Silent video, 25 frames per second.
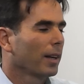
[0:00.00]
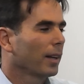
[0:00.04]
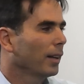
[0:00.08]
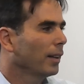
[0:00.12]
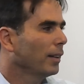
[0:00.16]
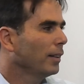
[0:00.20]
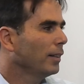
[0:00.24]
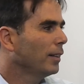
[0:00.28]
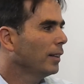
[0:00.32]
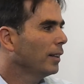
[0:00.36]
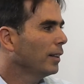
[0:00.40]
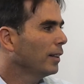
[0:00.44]

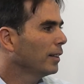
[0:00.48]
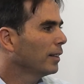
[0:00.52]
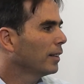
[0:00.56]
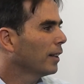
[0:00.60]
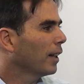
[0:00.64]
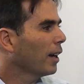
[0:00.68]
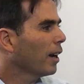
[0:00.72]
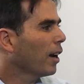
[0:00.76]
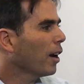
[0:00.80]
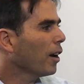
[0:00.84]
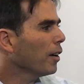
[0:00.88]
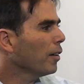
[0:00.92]
Indeed,
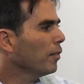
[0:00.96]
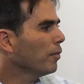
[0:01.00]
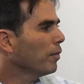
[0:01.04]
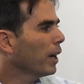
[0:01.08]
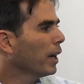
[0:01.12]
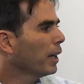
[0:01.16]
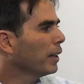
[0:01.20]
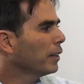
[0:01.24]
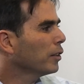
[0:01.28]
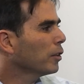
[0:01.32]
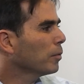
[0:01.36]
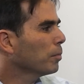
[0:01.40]
a lot of
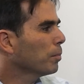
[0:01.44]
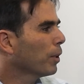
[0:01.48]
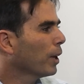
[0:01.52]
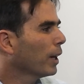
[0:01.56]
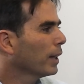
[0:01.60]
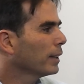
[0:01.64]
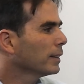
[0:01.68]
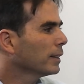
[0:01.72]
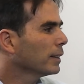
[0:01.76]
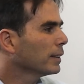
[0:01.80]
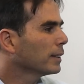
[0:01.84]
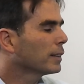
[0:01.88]

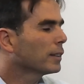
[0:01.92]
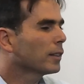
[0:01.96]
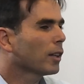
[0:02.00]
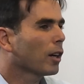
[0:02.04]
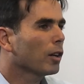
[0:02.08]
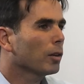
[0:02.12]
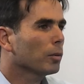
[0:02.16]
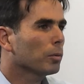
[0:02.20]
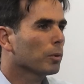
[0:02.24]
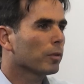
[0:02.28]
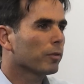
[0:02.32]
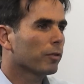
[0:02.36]
enterprises
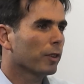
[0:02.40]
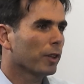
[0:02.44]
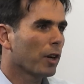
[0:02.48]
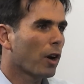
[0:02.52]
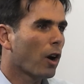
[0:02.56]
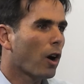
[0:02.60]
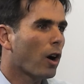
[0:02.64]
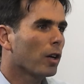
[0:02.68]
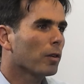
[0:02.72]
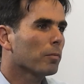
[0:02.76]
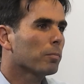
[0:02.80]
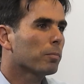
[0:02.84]
start with an
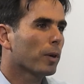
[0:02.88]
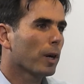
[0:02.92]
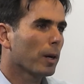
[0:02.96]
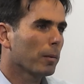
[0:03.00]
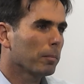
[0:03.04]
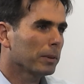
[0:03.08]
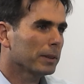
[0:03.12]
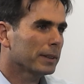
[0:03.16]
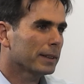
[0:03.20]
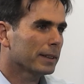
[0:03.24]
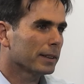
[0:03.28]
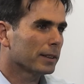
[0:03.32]

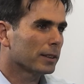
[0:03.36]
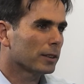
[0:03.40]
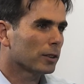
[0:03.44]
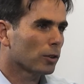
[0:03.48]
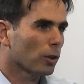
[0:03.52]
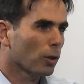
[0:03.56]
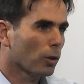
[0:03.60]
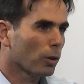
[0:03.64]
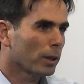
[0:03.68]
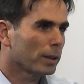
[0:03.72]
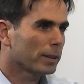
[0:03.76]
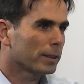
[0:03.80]
on-premises
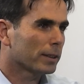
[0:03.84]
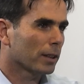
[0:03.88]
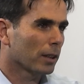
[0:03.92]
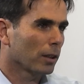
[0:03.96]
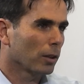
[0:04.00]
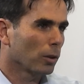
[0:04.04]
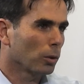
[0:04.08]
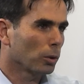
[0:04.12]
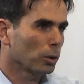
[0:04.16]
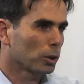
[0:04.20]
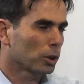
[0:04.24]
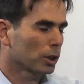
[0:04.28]
storage
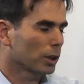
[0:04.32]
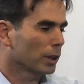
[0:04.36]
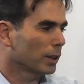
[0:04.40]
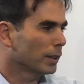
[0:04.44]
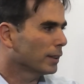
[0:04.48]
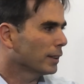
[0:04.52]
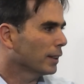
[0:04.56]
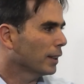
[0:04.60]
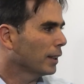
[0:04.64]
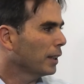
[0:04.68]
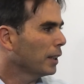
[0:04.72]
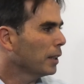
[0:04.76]

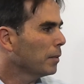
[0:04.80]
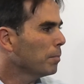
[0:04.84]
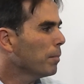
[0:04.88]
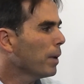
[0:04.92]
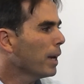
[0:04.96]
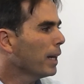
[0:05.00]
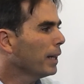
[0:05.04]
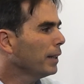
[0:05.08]
solutions, and mm -hmm. in mm-hmm.